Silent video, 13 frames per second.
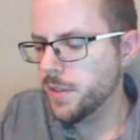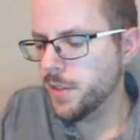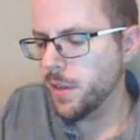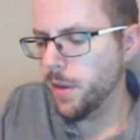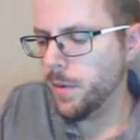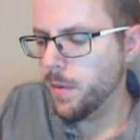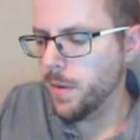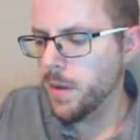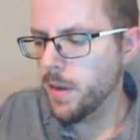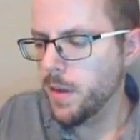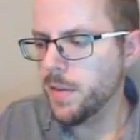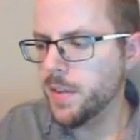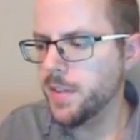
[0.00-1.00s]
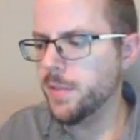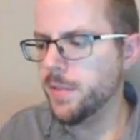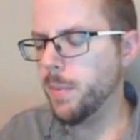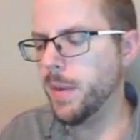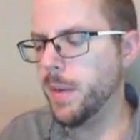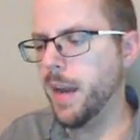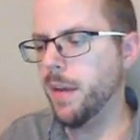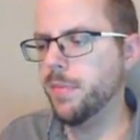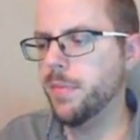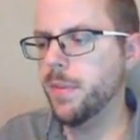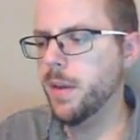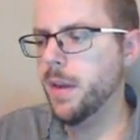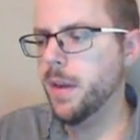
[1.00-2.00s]
So, this is what we have.
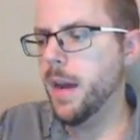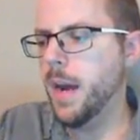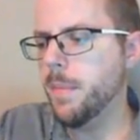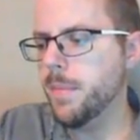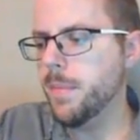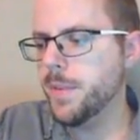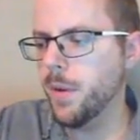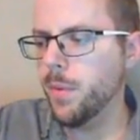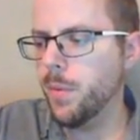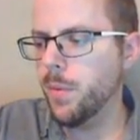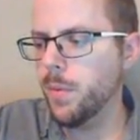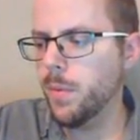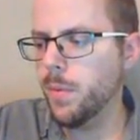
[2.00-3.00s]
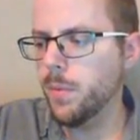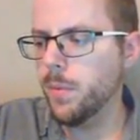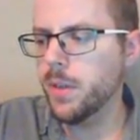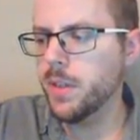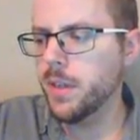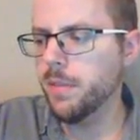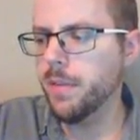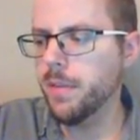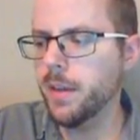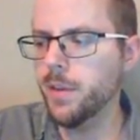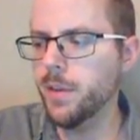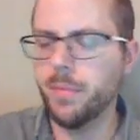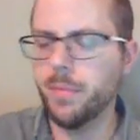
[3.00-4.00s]
Um, so, looked at a
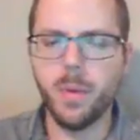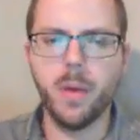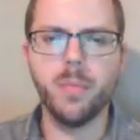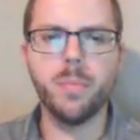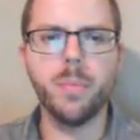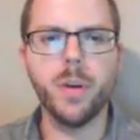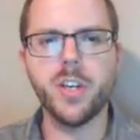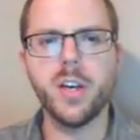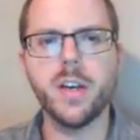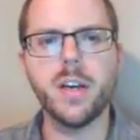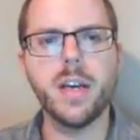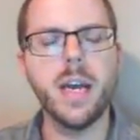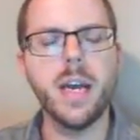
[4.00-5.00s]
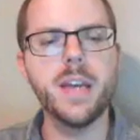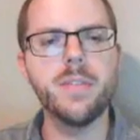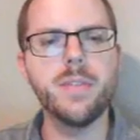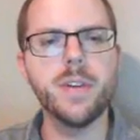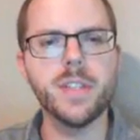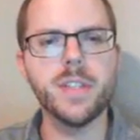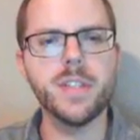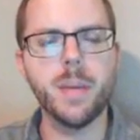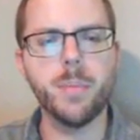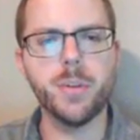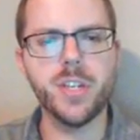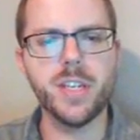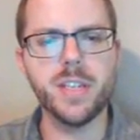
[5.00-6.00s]
value of, of pressure and versus
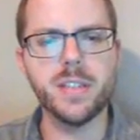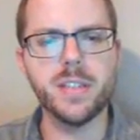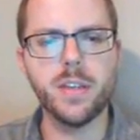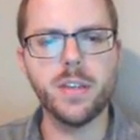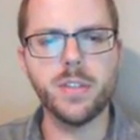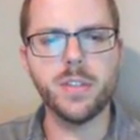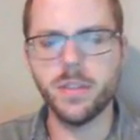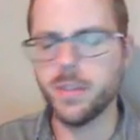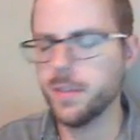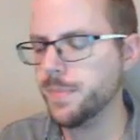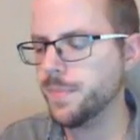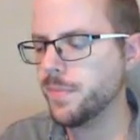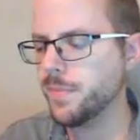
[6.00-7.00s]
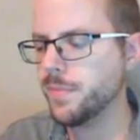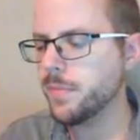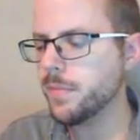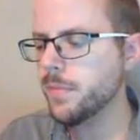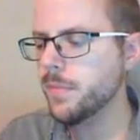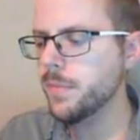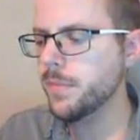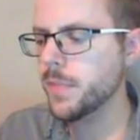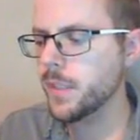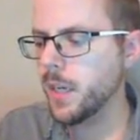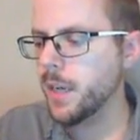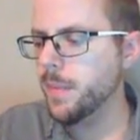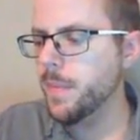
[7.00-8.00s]
temperature in Celsius.
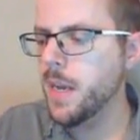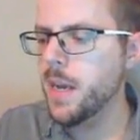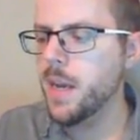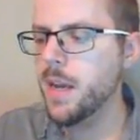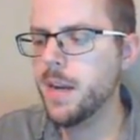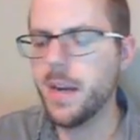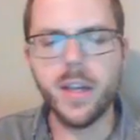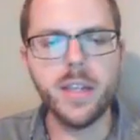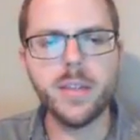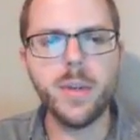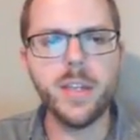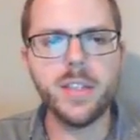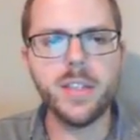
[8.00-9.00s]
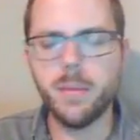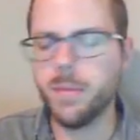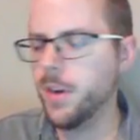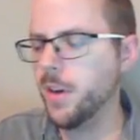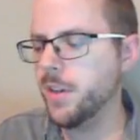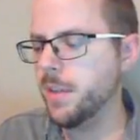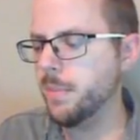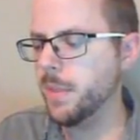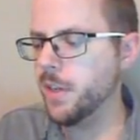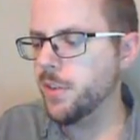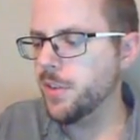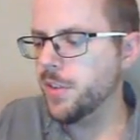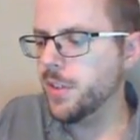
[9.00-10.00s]
Okay, now here's where you notice
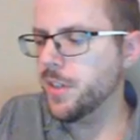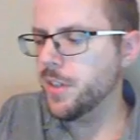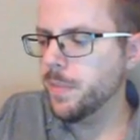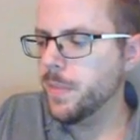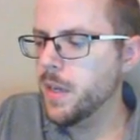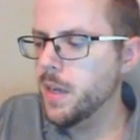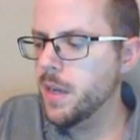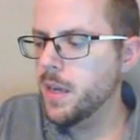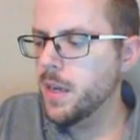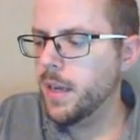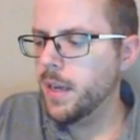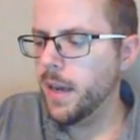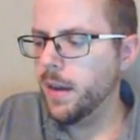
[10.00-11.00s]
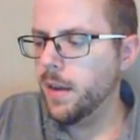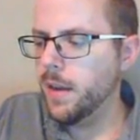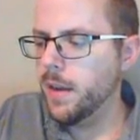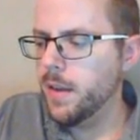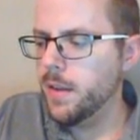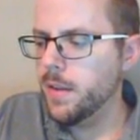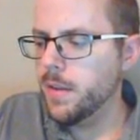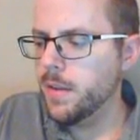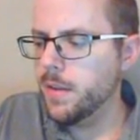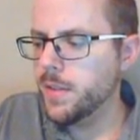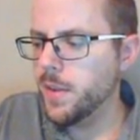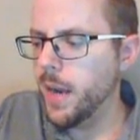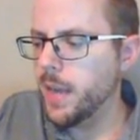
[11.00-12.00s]
something interesting. Okay,
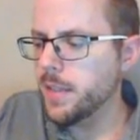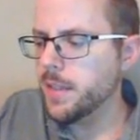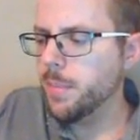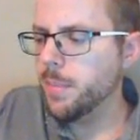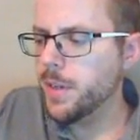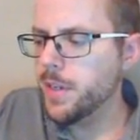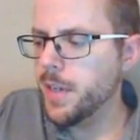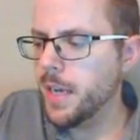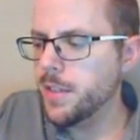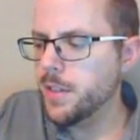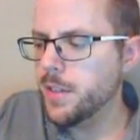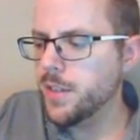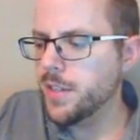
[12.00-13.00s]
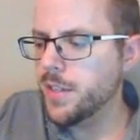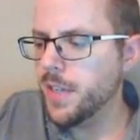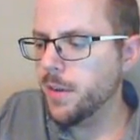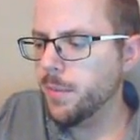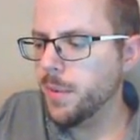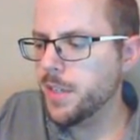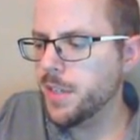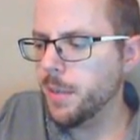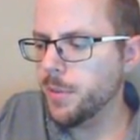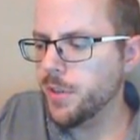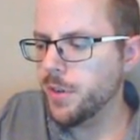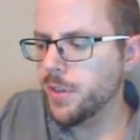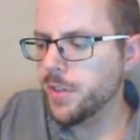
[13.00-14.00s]
so as the print, as you started with the
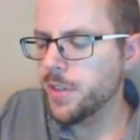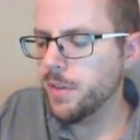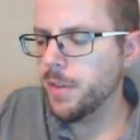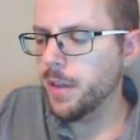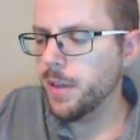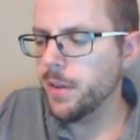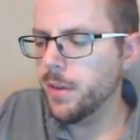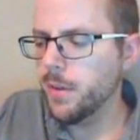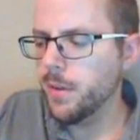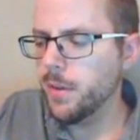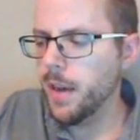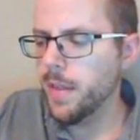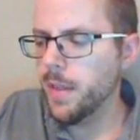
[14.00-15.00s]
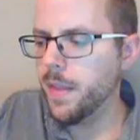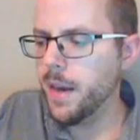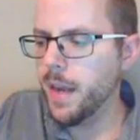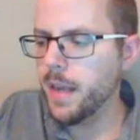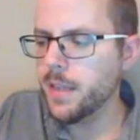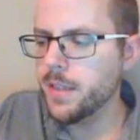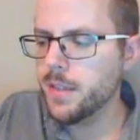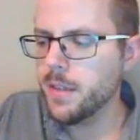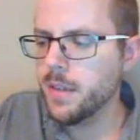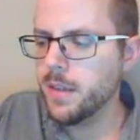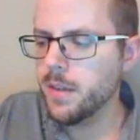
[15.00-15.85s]
temperature at a certain value, and then as